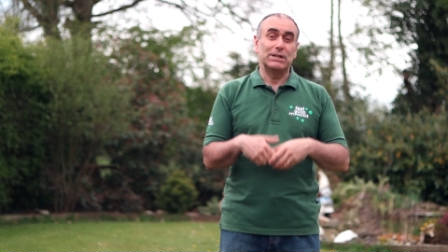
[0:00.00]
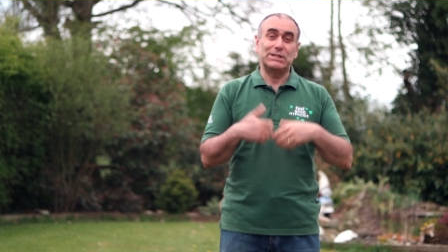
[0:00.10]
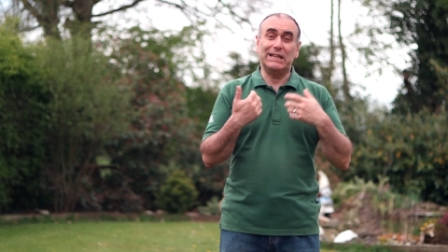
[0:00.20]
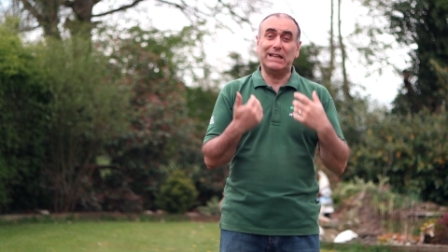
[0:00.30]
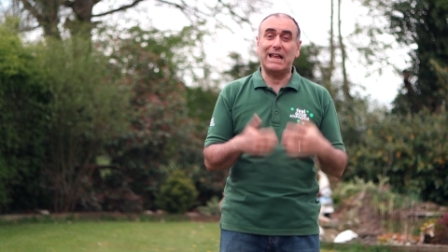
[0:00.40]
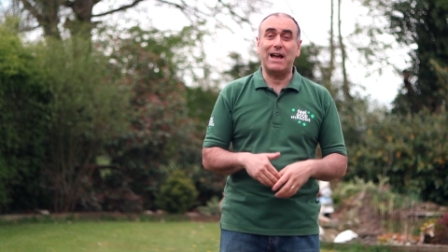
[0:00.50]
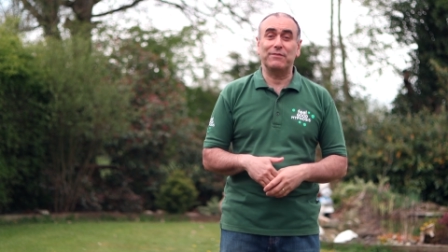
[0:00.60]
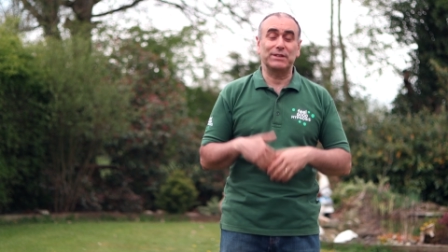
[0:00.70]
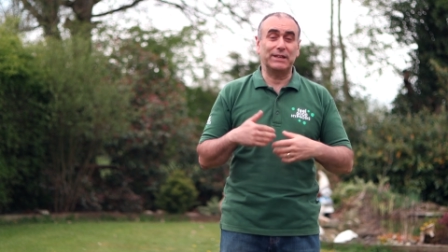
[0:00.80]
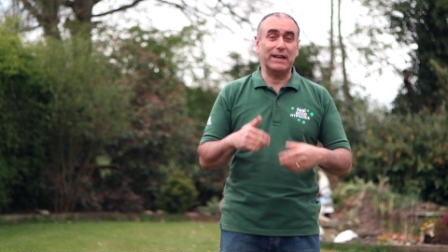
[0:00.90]
She
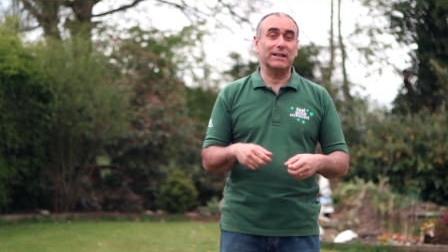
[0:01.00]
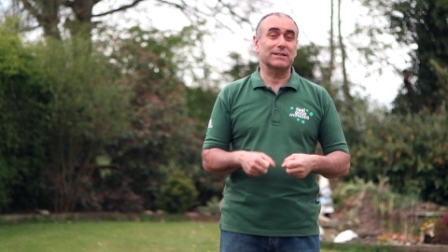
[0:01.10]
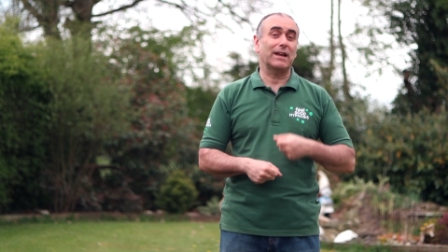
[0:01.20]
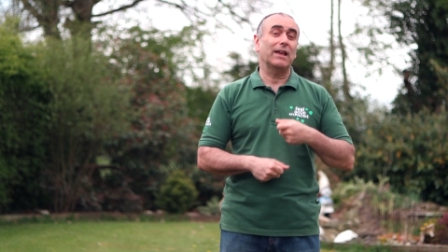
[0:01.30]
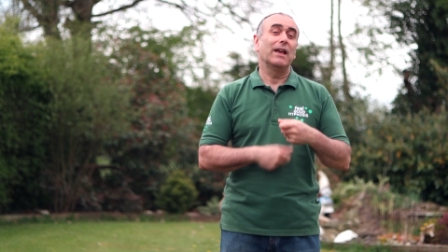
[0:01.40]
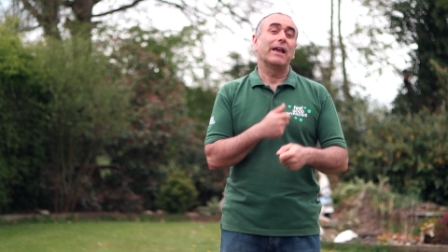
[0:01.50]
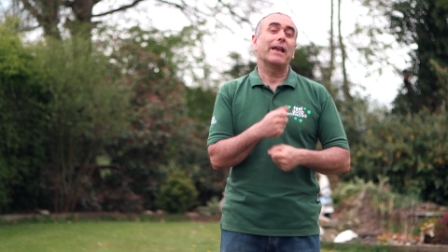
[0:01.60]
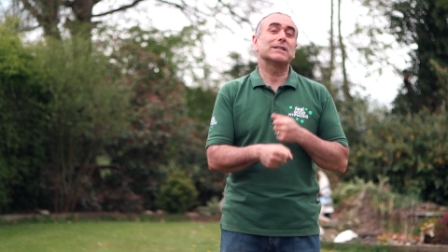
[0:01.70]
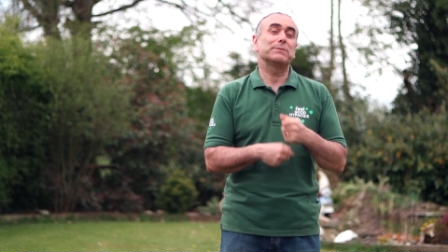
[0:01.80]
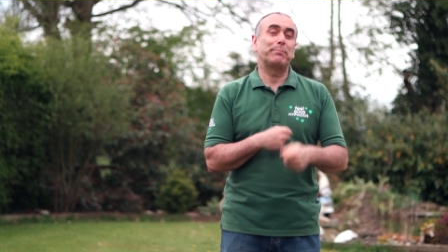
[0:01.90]
laughs and giggles, and I
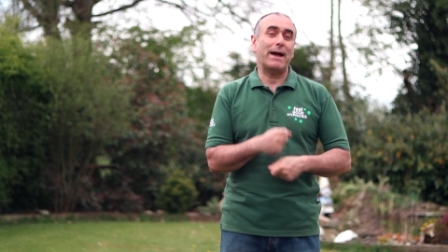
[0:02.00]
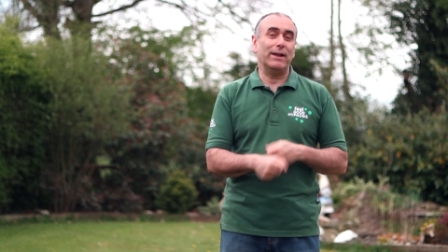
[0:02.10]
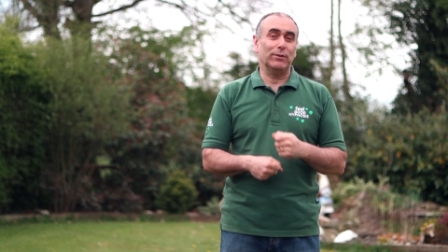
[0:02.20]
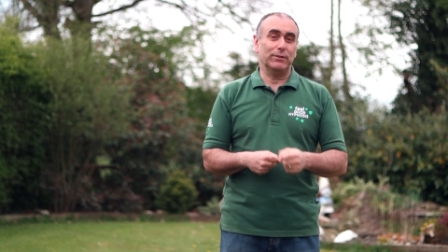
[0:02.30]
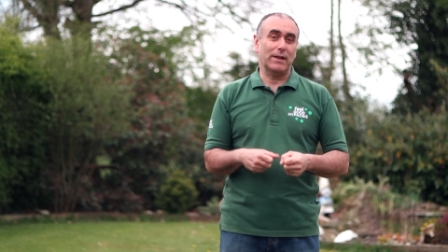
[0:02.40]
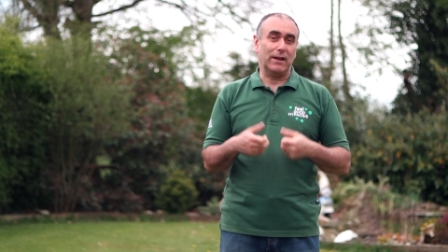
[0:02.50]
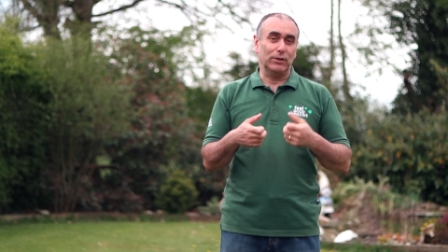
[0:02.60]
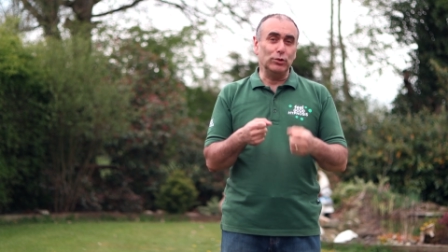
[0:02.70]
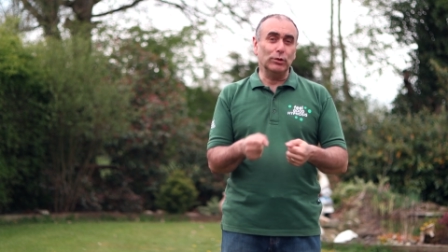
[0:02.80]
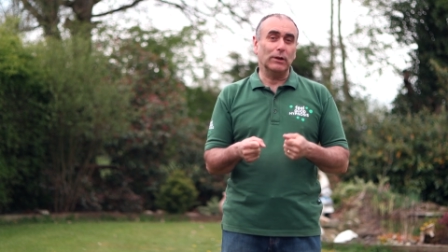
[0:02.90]
expand on that
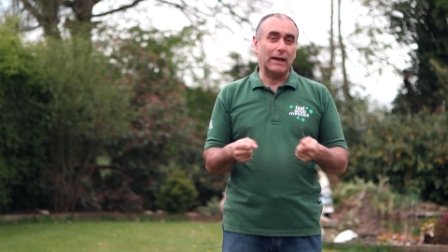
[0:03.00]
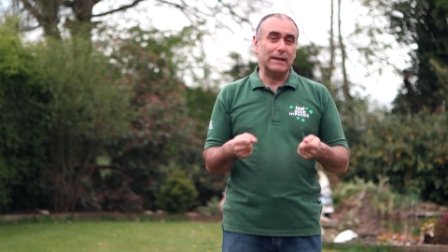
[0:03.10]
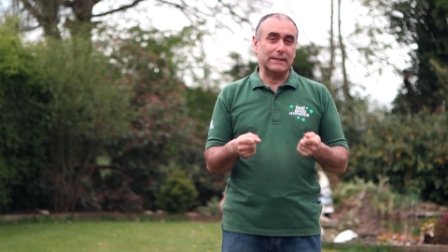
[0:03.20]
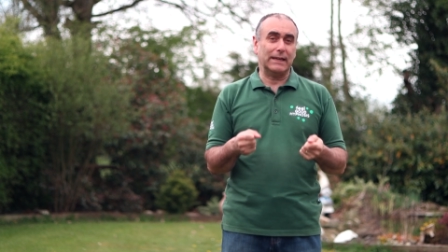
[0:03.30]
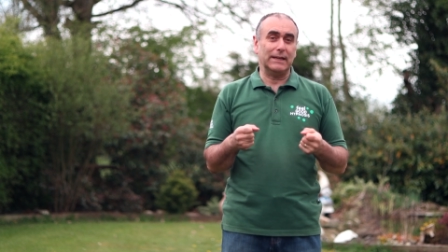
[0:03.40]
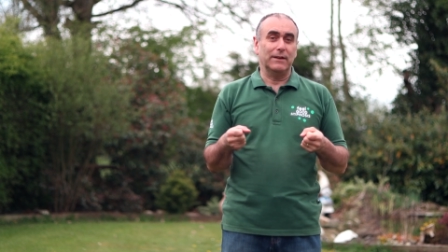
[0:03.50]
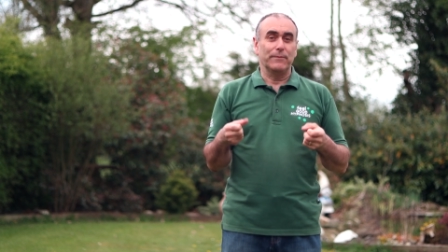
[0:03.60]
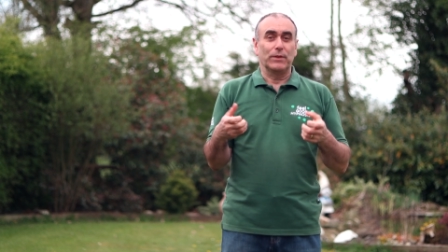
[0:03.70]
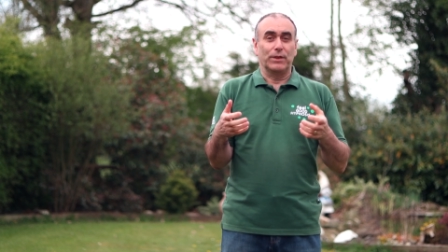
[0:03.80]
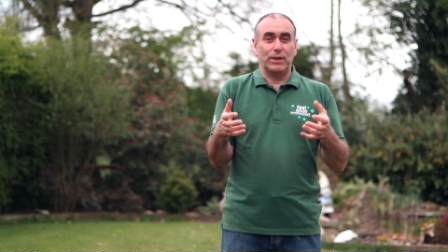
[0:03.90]
and utilize again
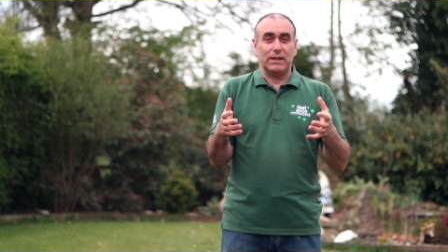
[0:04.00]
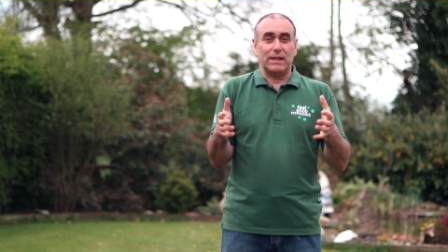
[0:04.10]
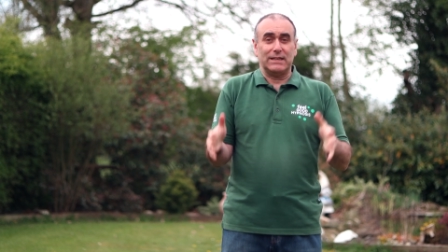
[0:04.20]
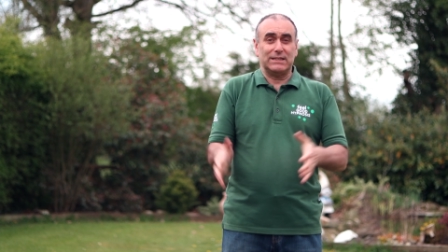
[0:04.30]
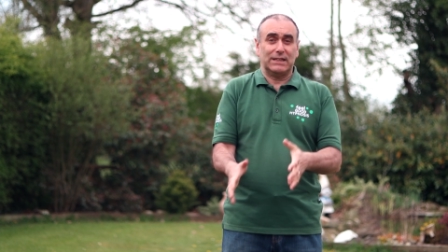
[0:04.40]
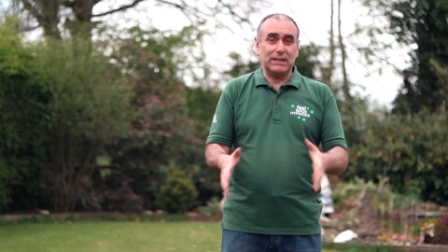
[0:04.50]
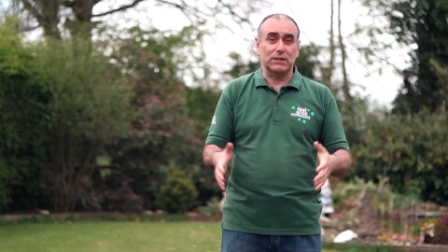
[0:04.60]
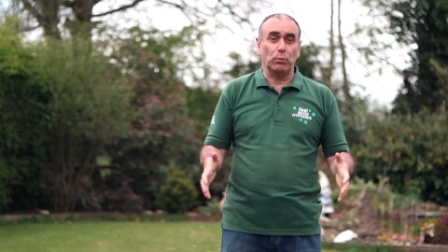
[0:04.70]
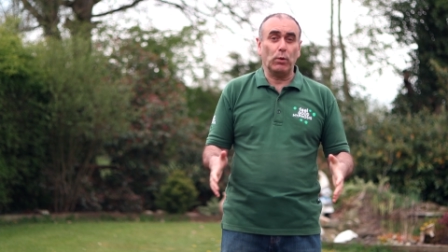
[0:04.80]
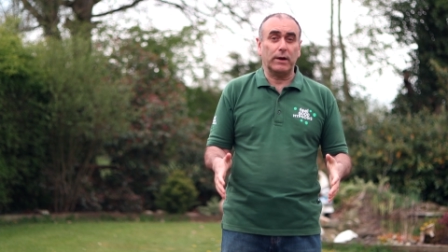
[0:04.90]
that skit
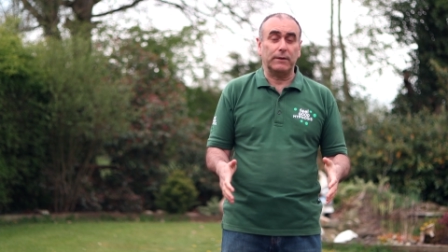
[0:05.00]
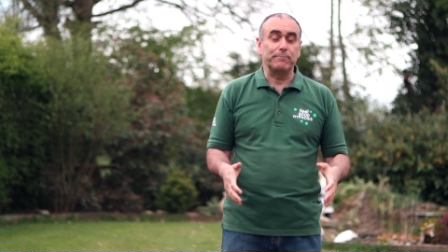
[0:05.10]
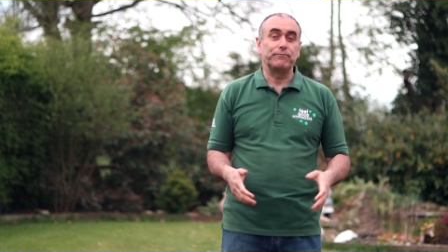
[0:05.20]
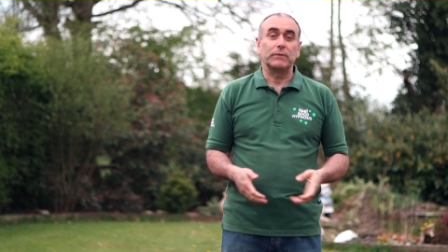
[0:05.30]
is working.